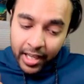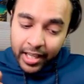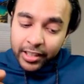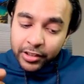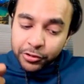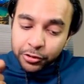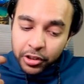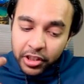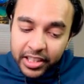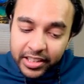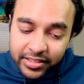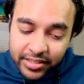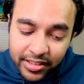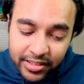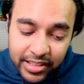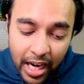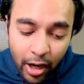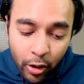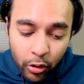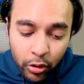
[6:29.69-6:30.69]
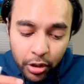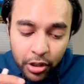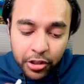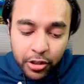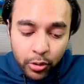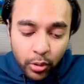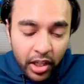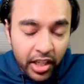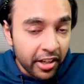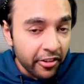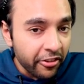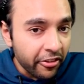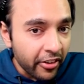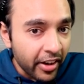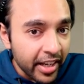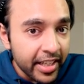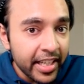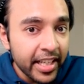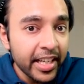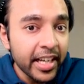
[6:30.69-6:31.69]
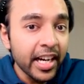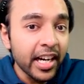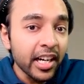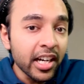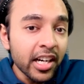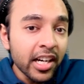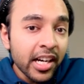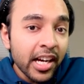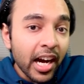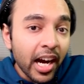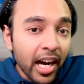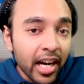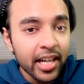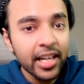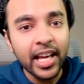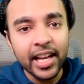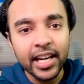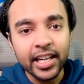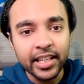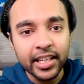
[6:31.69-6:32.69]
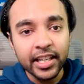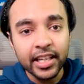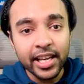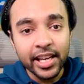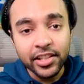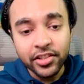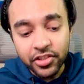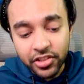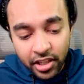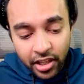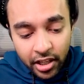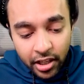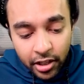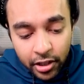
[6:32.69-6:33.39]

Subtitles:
So this is how you are defining a undirected edge.